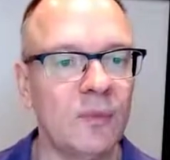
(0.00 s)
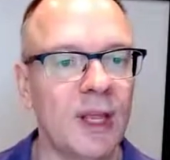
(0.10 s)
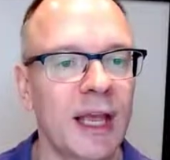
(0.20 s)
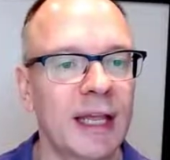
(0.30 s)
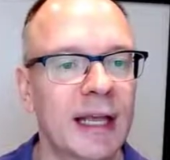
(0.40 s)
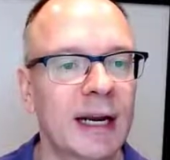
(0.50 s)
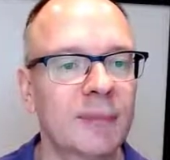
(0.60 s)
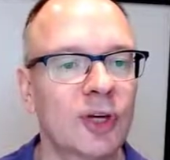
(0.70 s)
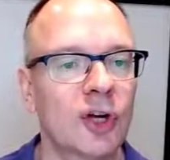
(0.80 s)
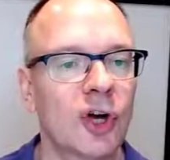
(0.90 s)
And then I'm
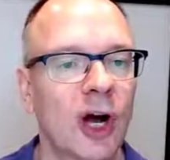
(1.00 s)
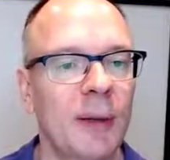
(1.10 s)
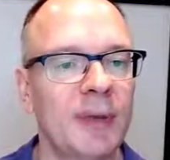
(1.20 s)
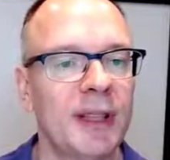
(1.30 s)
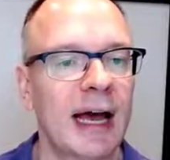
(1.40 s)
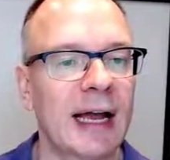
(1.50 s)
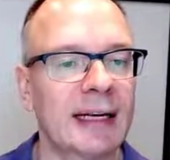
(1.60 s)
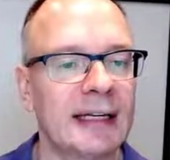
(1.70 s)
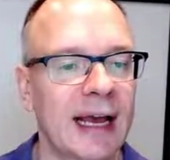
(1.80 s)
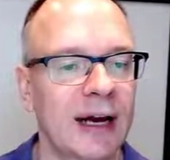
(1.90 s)
going to copy that
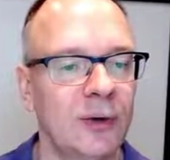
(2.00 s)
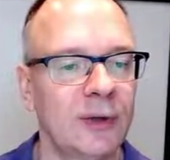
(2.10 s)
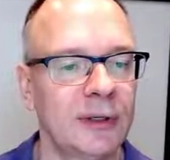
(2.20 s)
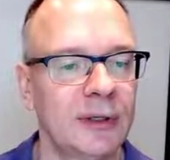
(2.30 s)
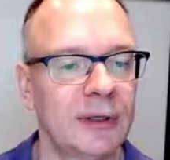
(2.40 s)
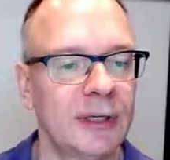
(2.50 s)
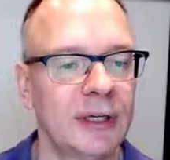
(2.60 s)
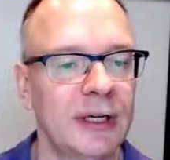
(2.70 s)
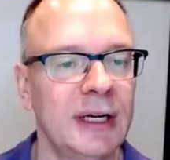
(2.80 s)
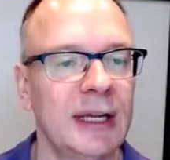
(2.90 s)
down.
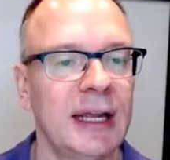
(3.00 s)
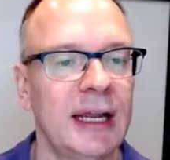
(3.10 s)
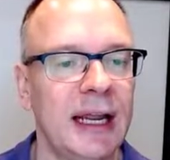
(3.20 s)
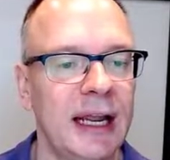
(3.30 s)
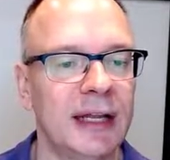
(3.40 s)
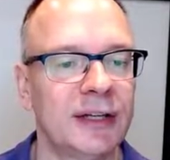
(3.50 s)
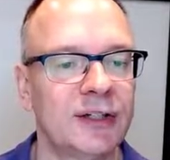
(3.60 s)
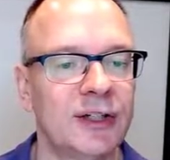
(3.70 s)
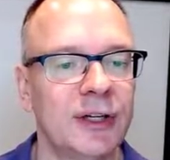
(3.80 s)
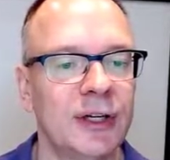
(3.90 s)

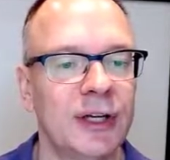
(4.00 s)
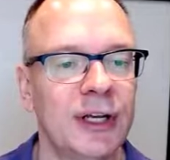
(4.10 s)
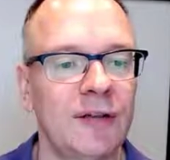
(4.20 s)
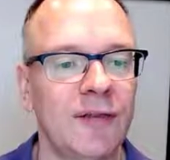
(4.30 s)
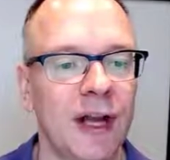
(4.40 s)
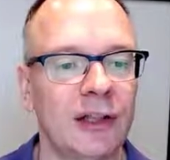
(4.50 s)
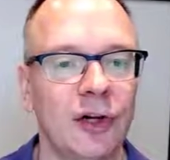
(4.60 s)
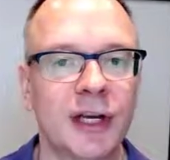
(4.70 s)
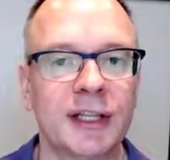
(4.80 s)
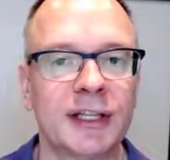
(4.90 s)
And if I
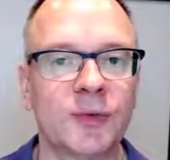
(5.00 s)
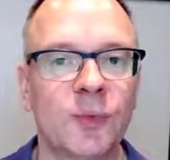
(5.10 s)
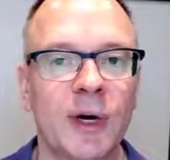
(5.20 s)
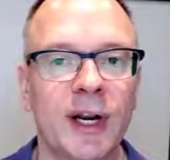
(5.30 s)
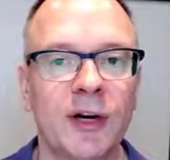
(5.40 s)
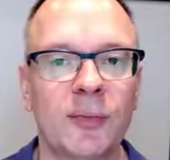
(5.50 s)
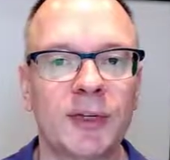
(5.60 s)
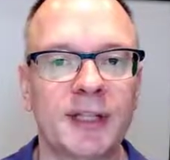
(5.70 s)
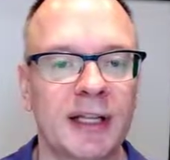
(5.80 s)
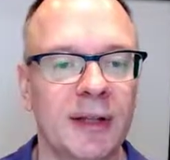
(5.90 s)
look at this
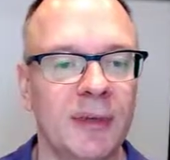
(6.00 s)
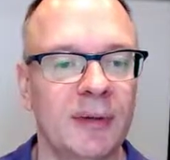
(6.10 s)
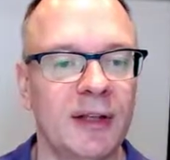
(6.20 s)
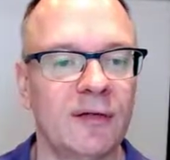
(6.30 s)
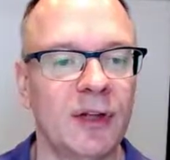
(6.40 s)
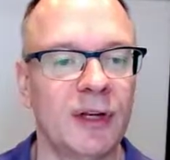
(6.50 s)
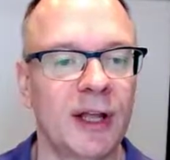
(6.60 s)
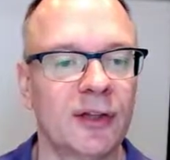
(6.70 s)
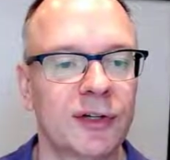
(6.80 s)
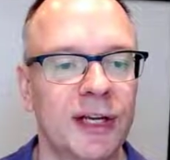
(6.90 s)
100%, let me give you
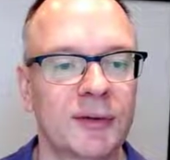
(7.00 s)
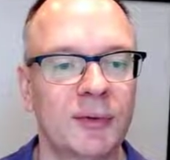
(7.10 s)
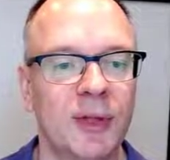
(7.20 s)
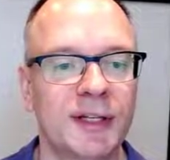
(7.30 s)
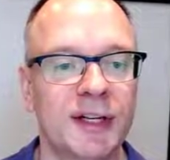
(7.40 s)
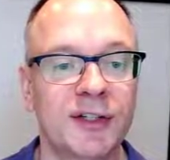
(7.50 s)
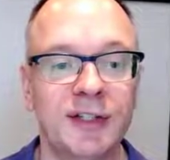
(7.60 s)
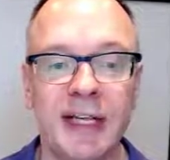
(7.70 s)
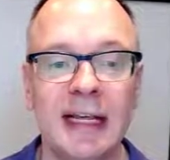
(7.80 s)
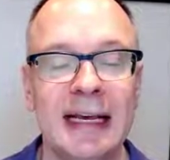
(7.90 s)
another decimal place there.
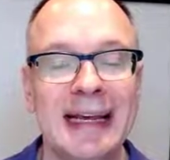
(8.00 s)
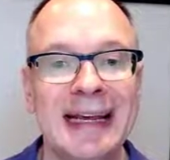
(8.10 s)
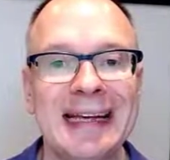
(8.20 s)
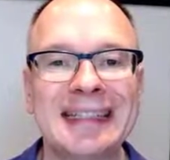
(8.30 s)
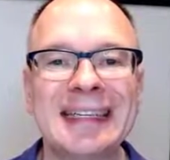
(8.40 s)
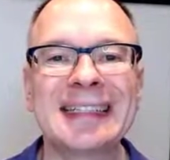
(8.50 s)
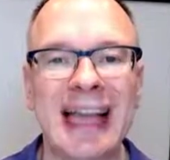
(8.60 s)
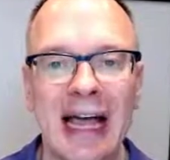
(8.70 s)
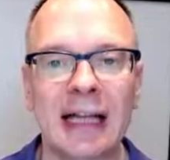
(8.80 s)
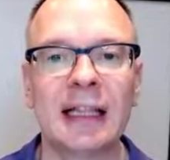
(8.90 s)
See, it's
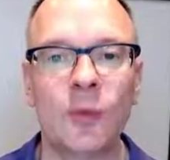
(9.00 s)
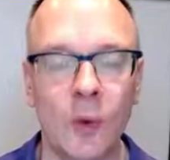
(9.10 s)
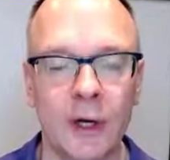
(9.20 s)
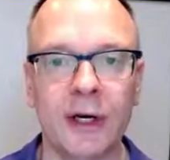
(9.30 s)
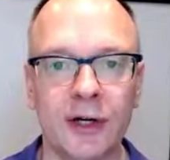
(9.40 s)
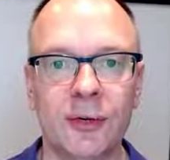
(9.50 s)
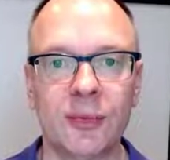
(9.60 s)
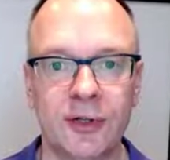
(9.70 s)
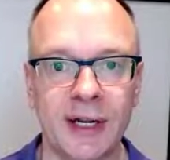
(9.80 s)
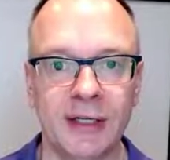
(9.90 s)
exactly
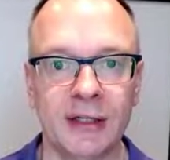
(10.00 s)
100%.